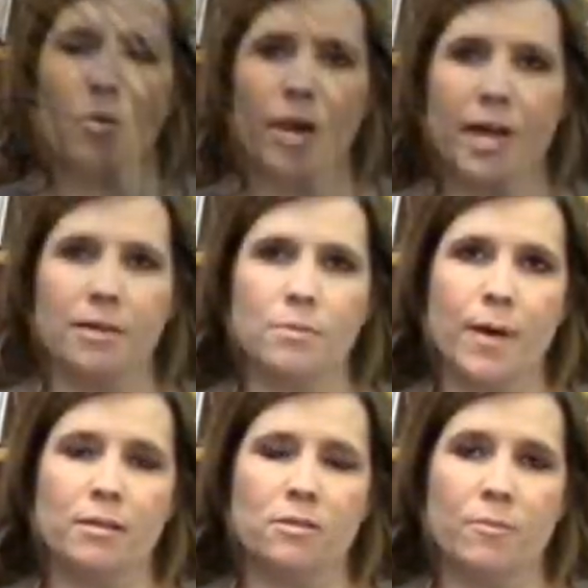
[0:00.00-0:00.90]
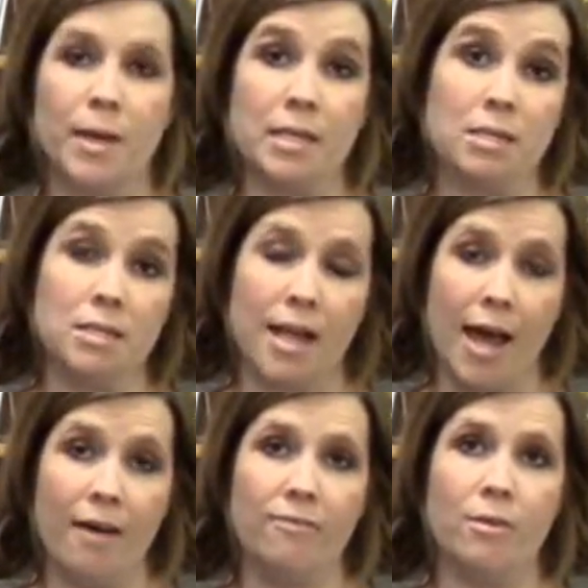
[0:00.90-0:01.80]
I expect of my
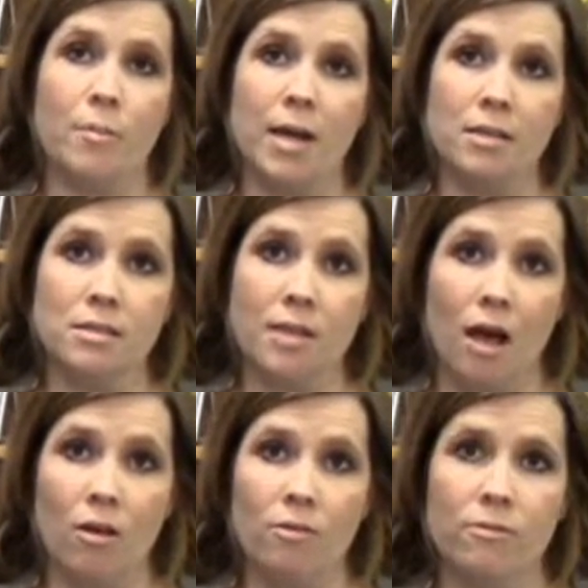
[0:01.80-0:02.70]
staff and myself